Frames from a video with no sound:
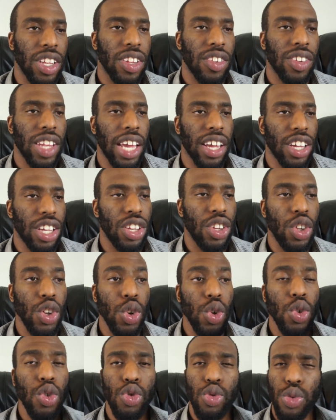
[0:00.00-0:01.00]
And it's, like, a
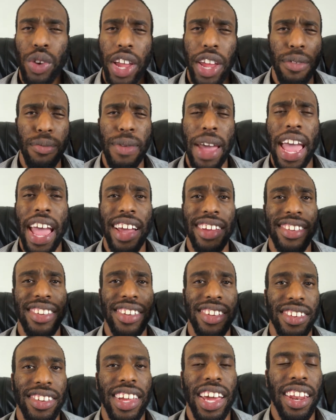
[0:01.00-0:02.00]
huge red mass.
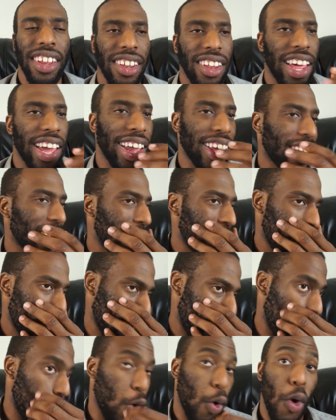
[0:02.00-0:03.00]
It's kind of like
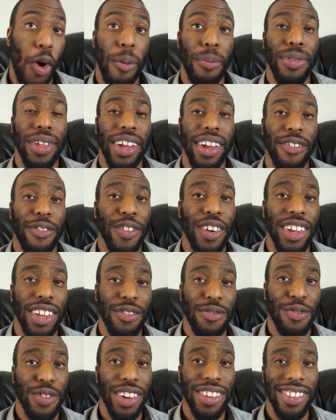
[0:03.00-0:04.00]
an orb that
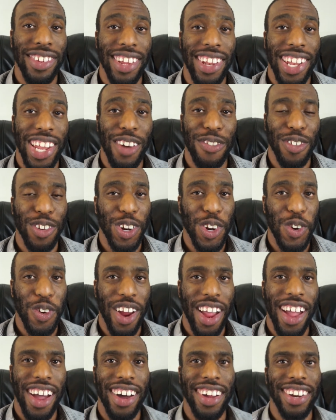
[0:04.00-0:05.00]
freaking Frieza had left on the
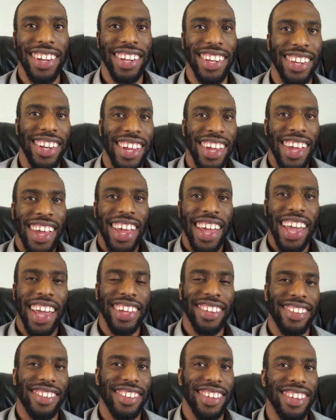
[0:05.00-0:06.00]
ground. And
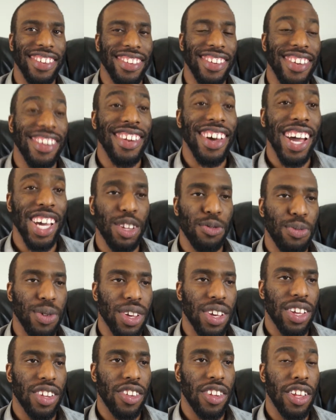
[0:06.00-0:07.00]
it's nuts
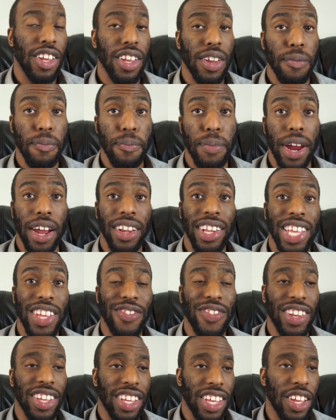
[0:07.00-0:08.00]
because he can barely
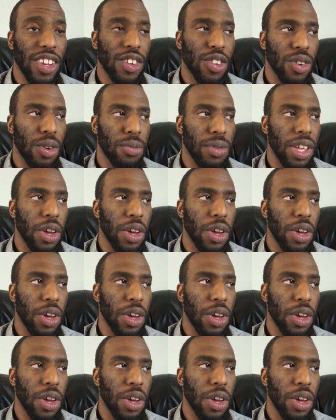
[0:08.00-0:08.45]
even get to him.